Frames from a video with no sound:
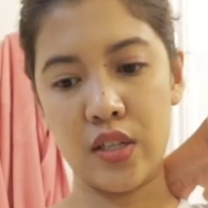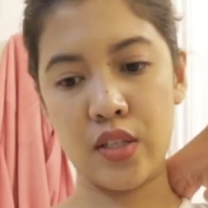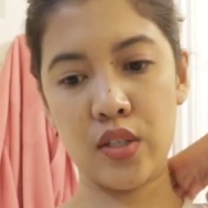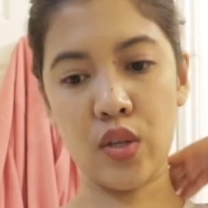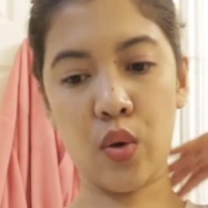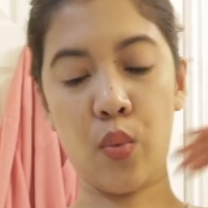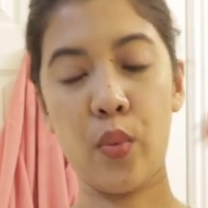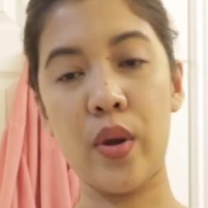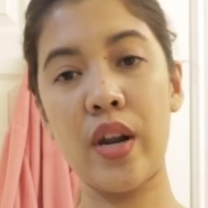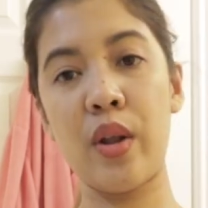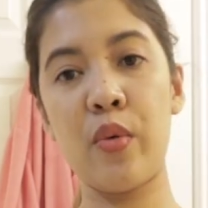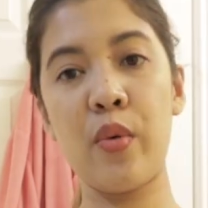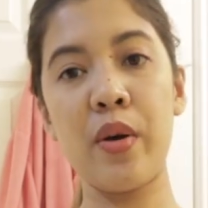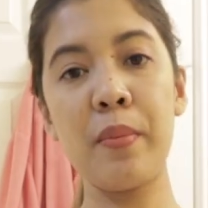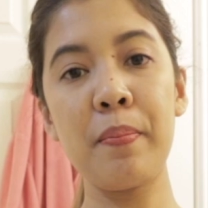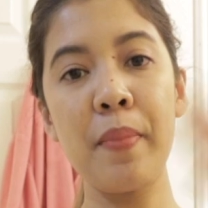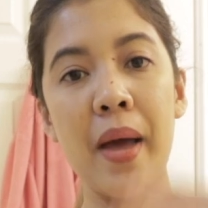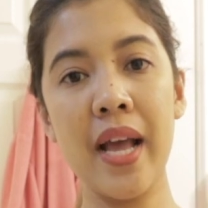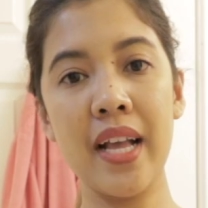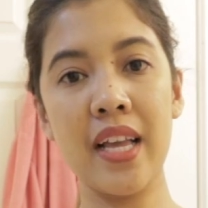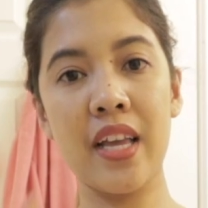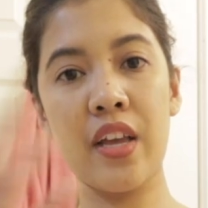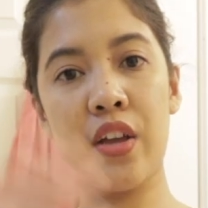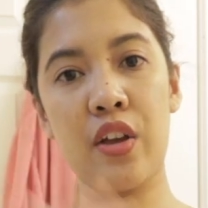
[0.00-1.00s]
So when I went
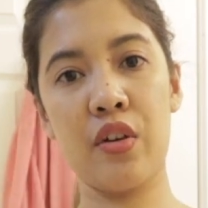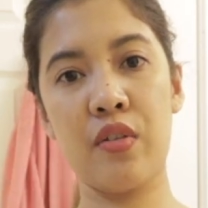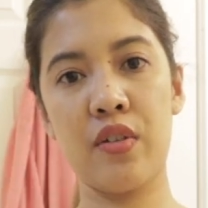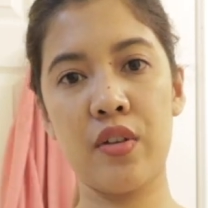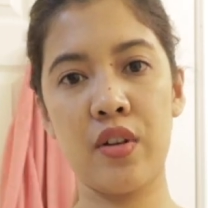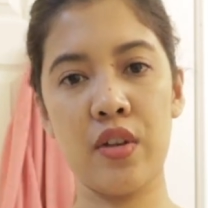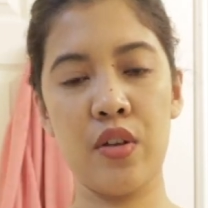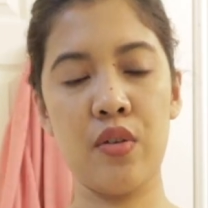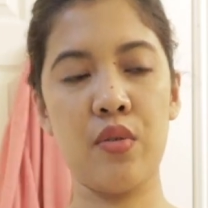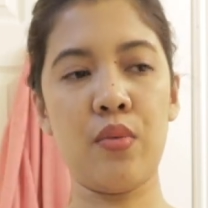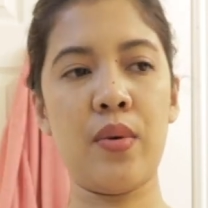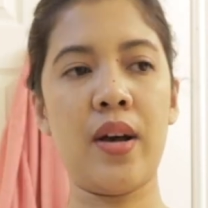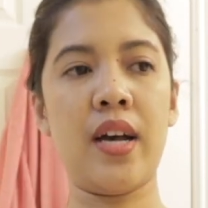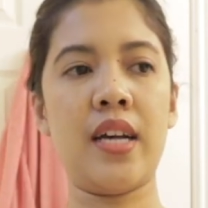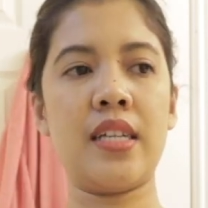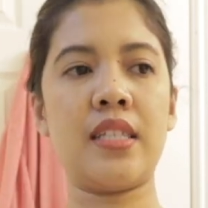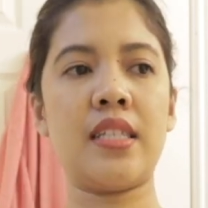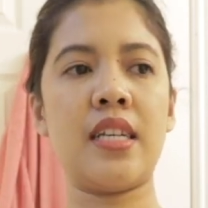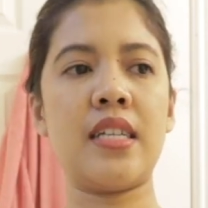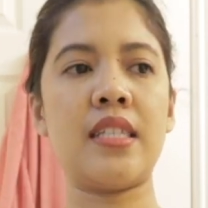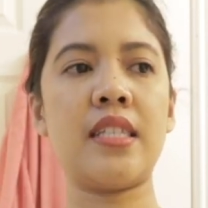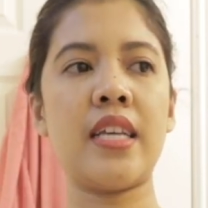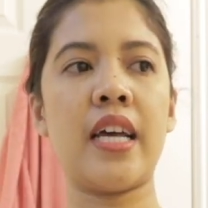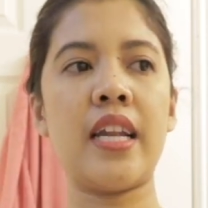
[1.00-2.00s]
back here in the
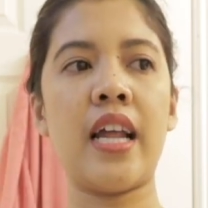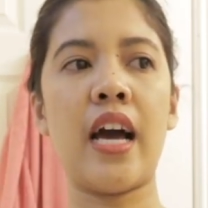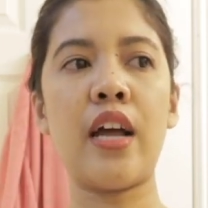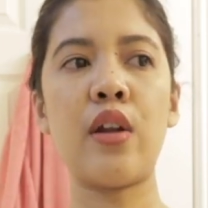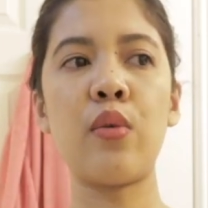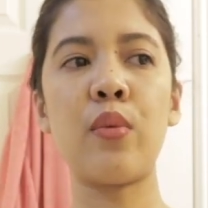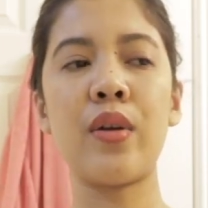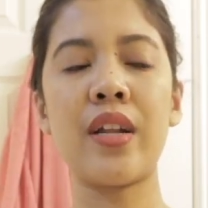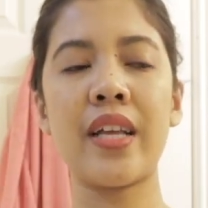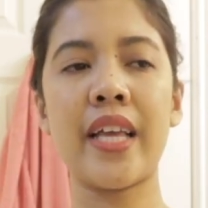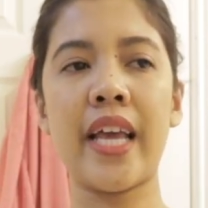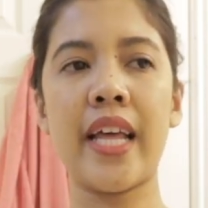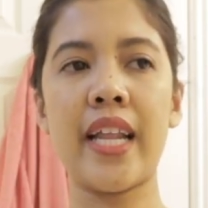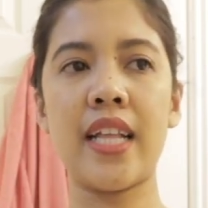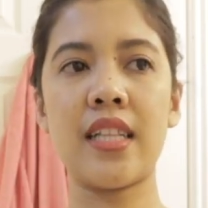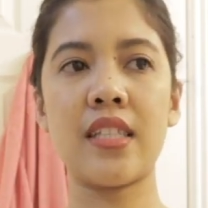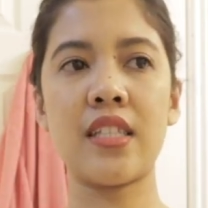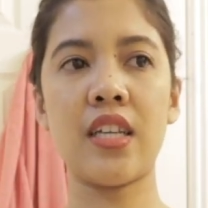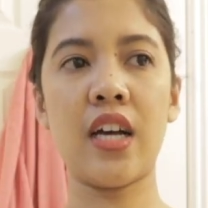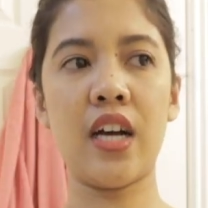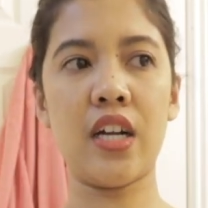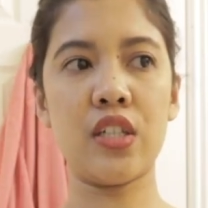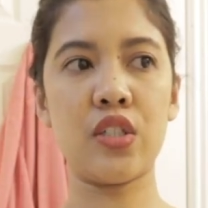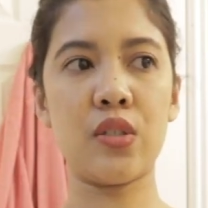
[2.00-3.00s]
US, I said I don't want to get it
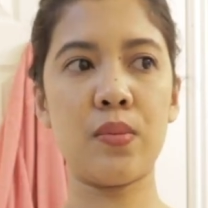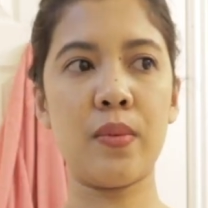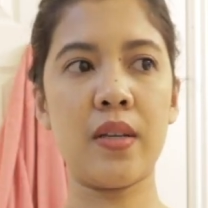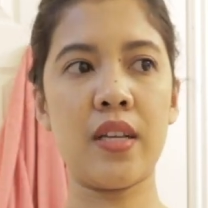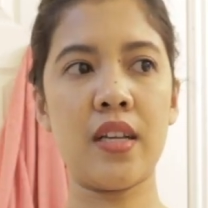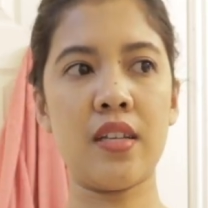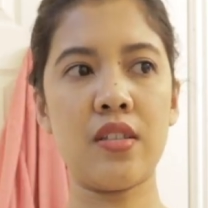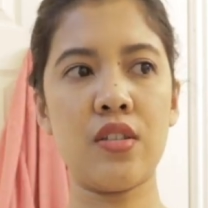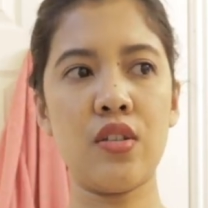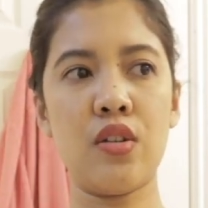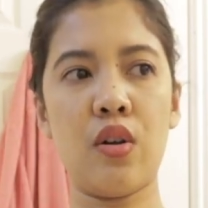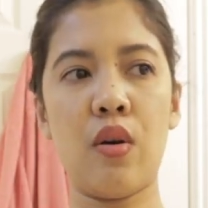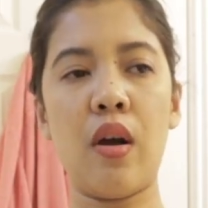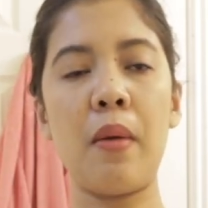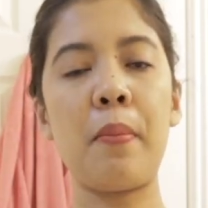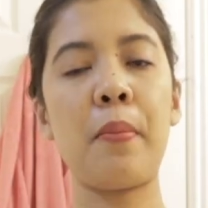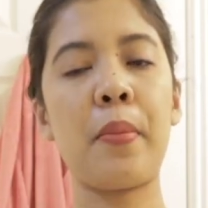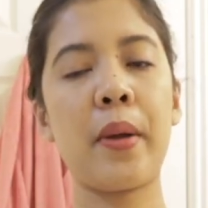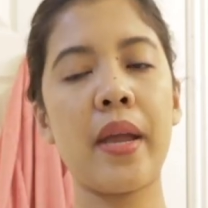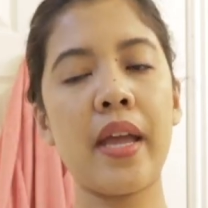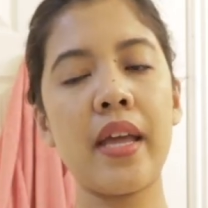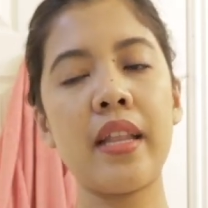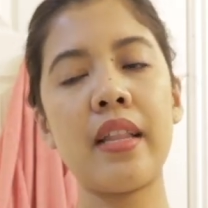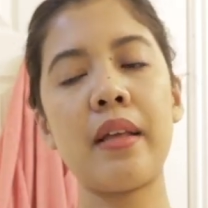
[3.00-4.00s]
touched because, you know, I
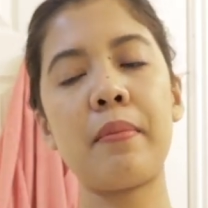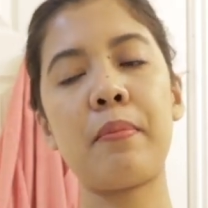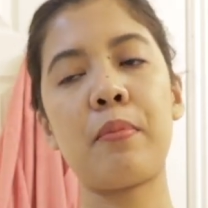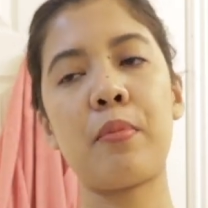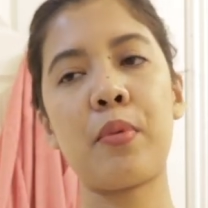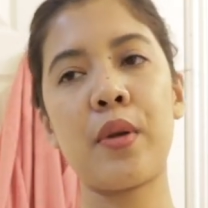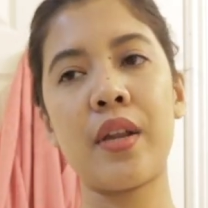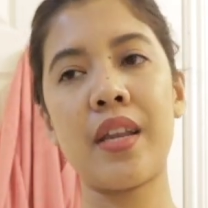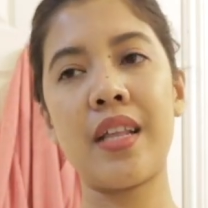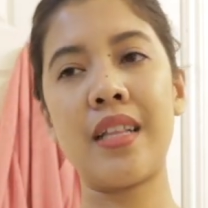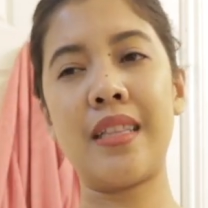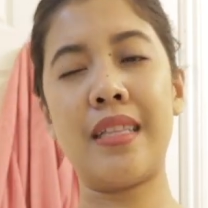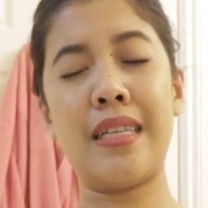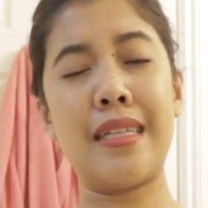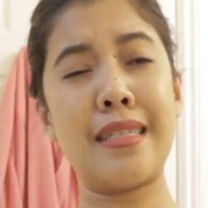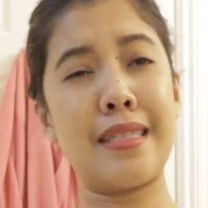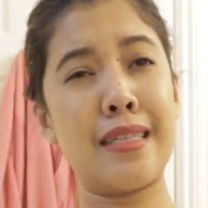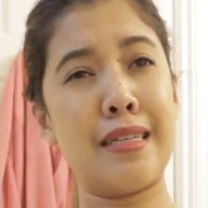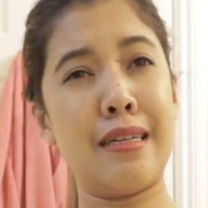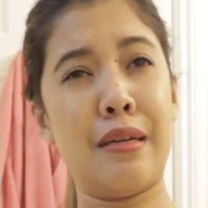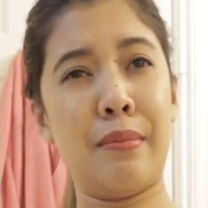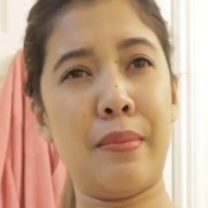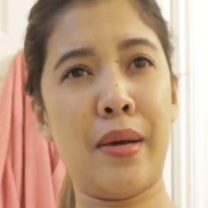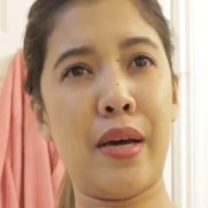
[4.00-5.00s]
paid a pretty
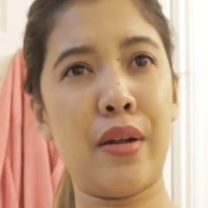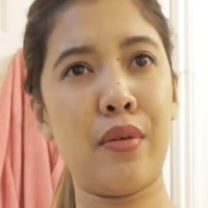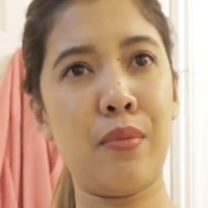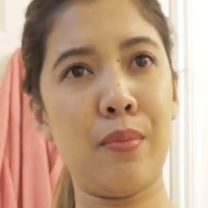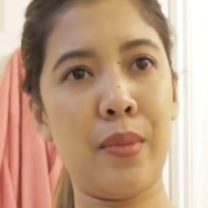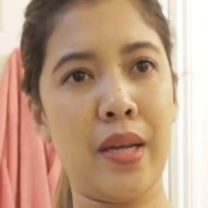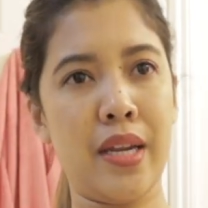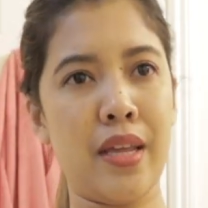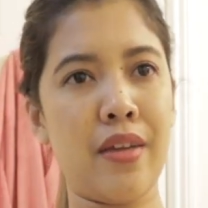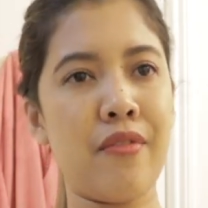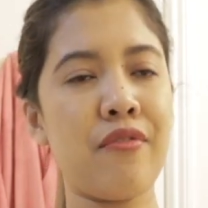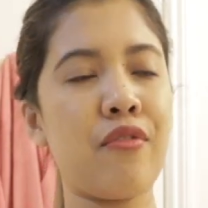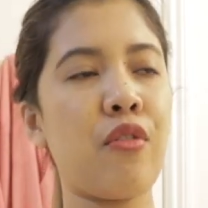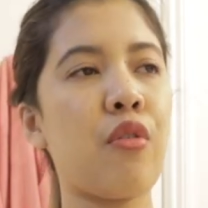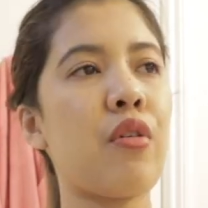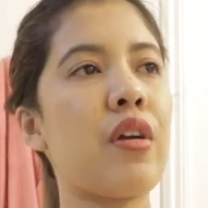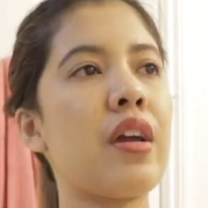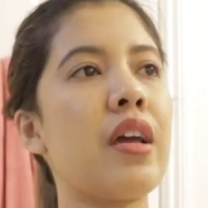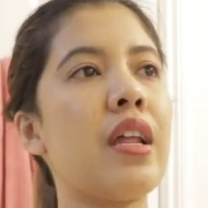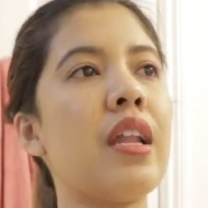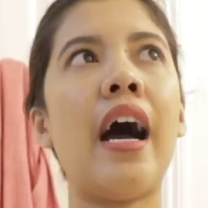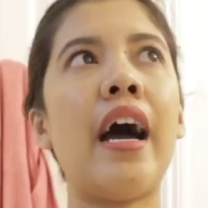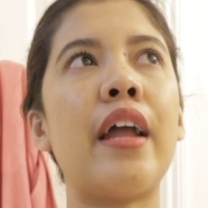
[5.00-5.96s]
decent amount of money for it.